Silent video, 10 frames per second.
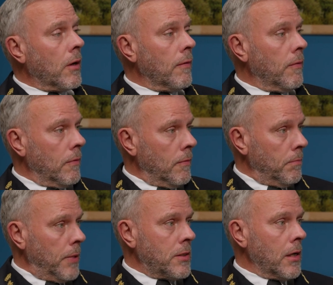are
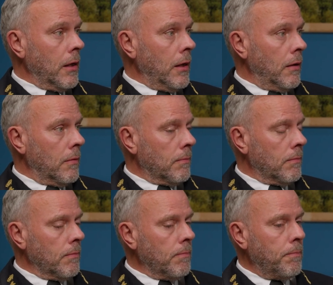basically
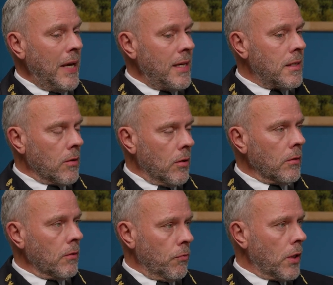based
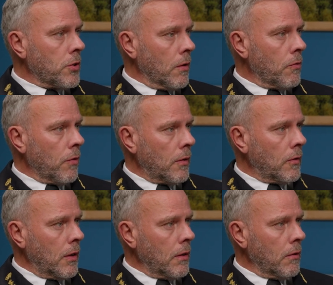on the Russian
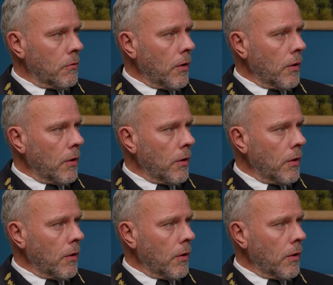threat and the mm-hmm.